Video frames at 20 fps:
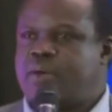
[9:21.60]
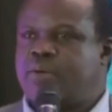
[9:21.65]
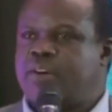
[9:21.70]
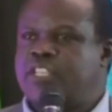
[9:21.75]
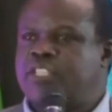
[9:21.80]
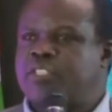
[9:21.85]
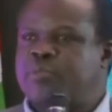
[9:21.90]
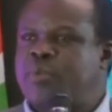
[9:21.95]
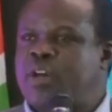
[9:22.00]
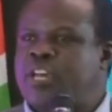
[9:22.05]
I
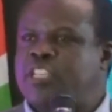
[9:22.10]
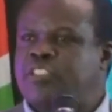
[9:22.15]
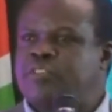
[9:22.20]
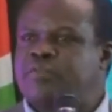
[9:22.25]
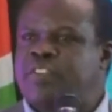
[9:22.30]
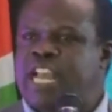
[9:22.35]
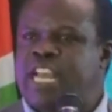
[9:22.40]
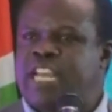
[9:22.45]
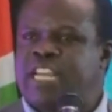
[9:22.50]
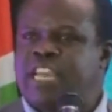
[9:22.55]
was
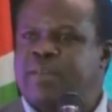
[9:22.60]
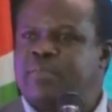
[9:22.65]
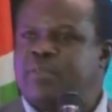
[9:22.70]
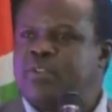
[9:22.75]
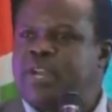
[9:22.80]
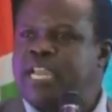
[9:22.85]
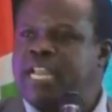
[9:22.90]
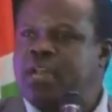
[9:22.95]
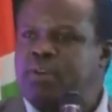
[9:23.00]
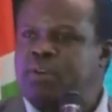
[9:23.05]
most
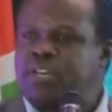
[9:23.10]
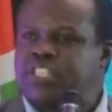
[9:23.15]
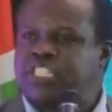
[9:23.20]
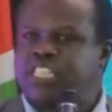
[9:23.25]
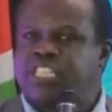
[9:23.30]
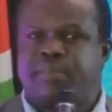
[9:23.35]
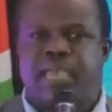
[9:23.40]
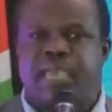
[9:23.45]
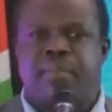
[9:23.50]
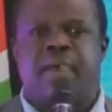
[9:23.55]
vulnerable when I
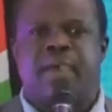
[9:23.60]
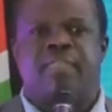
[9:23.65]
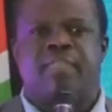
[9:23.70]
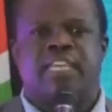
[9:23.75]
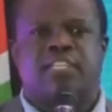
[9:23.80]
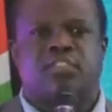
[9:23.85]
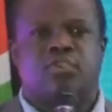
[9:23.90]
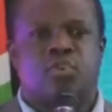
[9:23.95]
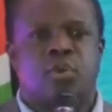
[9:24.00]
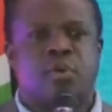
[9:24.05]
was in my
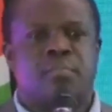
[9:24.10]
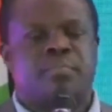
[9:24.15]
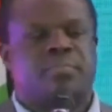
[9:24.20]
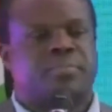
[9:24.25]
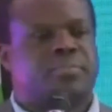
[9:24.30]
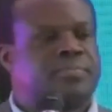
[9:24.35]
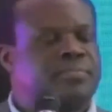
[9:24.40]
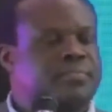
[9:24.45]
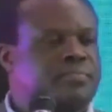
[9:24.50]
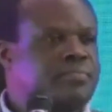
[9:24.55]
mother's
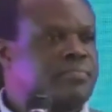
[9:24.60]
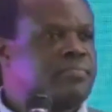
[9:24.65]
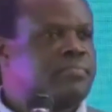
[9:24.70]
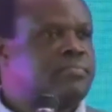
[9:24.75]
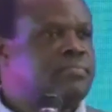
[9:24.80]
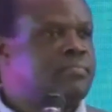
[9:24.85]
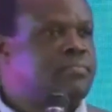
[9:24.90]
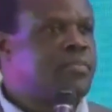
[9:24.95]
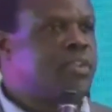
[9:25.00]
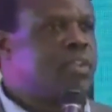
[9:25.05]
womb,
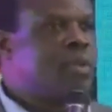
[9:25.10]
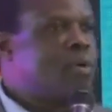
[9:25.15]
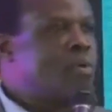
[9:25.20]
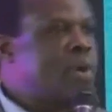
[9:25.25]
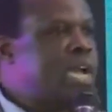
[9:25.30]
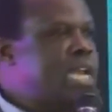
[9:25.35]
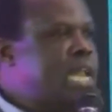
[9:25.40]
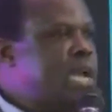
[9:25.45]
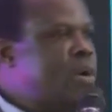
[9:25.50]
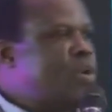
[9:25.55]

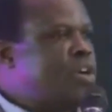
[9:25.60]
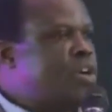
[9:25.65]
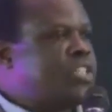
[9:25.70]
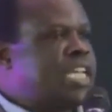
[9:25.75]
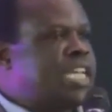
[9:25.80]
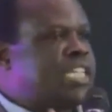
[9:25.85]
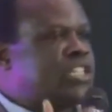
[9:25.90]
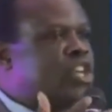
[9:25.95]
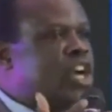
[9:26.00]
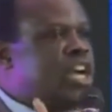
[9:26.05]
when I
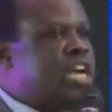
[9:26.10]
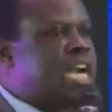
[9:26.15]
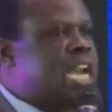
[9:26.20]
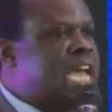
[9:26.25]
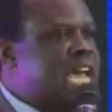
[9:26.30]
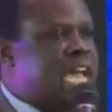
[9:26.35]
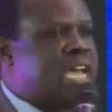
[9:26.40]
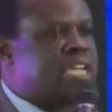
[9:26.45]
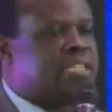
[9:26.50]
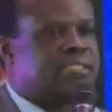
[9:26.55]
was a
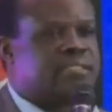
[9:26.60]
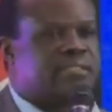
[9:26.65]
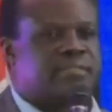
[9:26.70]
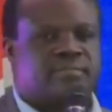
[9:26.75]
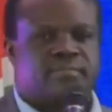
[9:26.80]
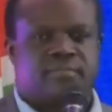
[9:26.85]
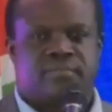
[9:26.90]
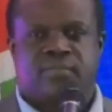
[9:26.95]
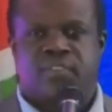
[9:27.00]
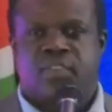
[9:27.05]
toddler,
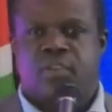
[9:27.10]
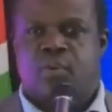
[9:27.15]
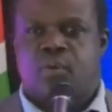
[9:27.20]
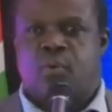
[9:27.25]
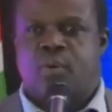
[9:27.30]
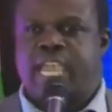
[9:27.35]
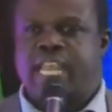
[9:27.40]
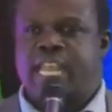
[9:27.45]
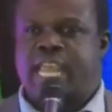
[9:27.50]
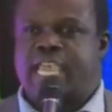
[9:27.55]

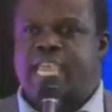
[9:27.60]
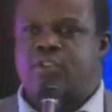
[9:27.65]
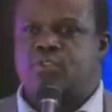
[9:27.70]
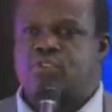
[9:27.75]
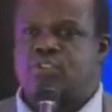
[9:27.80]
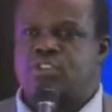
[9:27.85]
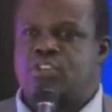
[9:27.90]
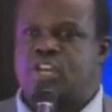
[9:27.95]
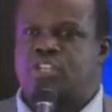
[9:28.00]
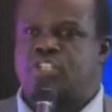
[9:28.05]
when I
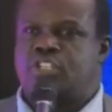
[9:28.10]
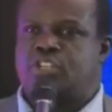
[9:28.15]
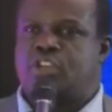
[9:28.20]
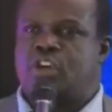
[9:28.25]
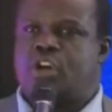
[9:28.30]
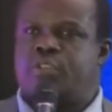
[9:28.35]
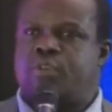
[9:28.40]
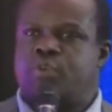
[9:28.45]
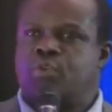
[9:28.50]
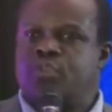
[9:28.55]
could not
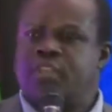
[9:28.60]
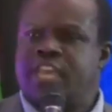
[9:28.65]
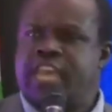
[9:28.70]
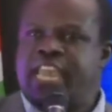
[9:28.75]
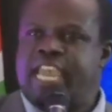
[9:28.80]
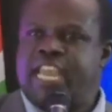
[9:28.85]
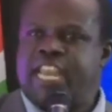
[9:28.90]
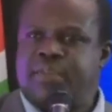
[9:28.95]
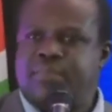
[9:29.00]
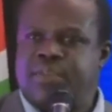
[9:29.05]
know who
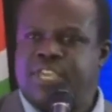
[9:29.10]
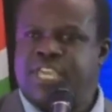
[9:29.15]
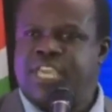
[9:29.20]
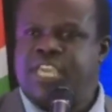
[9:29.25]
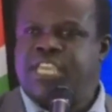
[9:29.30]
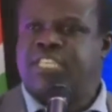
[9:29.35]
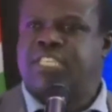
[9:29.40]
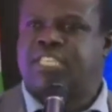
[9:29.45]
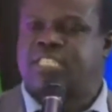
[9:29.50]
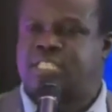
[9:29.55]
the enemy
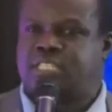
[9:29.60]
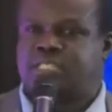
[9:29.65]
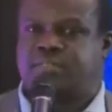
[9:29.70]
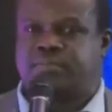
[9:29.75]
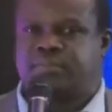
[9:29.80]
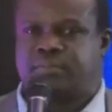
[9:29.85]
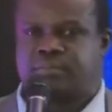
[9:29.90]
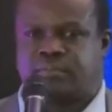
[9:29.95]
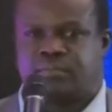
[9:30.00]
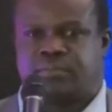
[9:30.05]
is.
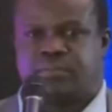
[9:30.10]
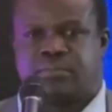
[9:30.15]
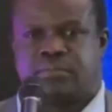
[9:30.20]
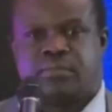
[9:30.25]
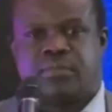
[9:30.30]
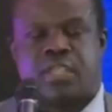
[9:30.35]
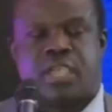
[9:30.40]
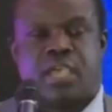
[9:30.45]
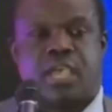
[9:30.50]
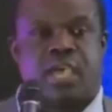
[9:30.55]

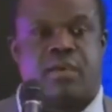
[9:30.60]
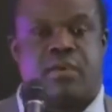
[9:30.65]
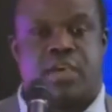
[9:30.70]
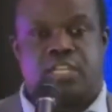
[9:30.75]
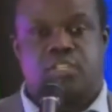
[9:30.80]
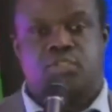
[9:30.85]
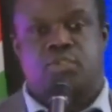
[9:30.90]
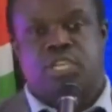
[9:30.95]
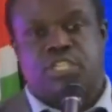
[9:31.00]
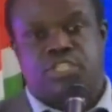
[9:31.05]
I
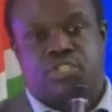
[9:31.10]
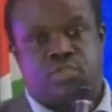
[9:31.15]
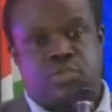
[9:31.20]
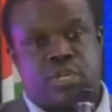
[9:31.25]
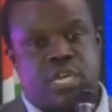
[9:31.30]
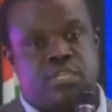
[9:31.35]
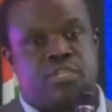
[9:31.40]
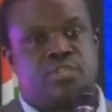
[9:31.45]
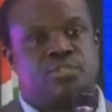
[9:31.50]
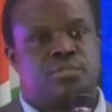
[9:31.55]
want to
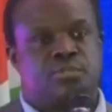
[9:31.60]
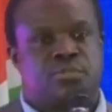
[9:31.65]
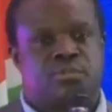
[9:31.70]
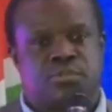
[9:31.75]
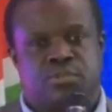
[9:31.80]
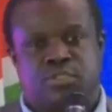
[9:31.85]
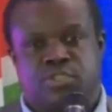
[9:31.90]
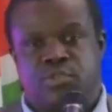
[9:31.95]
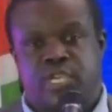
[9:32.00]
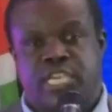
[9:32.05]
assure
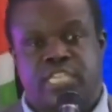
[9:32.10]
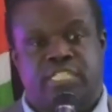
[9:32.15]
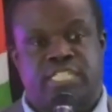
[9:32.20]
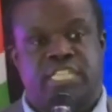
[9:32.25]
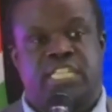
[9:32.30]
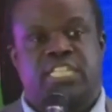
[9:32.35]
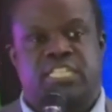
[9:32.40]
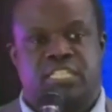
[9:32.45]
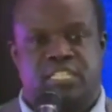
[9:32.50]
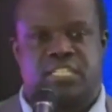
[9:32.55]
you, Your
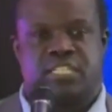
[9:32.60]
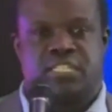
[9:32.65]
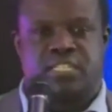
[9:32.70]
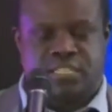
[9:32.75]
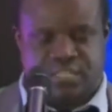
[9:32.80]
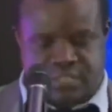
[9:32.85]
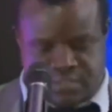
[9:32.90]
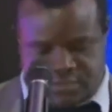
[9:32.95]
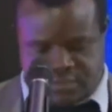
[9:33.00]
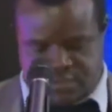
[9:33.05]

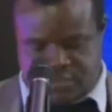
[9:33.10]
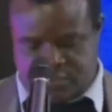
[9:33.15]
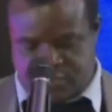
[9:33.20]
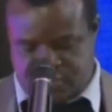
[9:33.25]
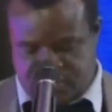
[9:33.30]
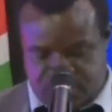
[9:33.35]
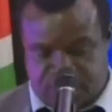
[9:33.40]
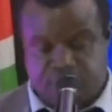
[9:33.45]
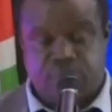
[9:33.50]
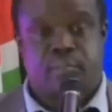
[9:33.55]
Excellencies,
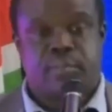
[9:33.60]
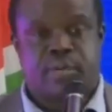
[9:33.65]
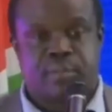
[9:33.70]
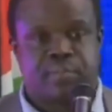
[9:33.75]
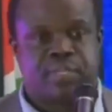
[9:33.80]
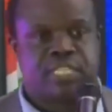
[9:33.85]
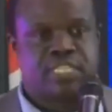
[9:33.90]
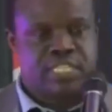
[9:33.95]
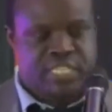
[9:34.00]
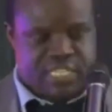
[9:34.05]

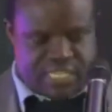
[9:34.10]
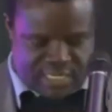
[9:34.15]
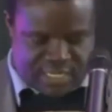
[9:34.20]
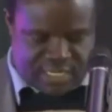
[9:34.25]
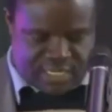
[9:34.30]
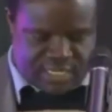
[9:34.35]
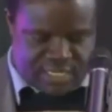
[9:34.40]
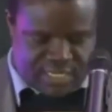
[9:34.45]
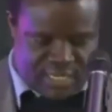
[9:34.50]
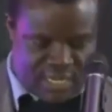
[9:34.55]
former
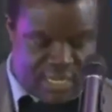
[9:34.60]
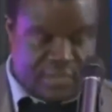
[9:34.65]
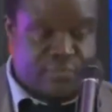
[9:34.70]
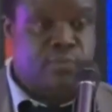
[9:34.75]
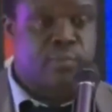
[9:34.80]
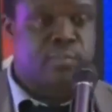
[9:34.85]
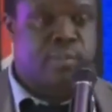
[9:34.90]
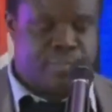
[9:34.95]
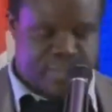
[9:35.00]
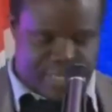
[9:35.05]
President
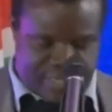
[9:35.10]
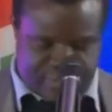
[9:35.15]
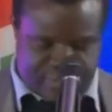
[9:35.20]
and former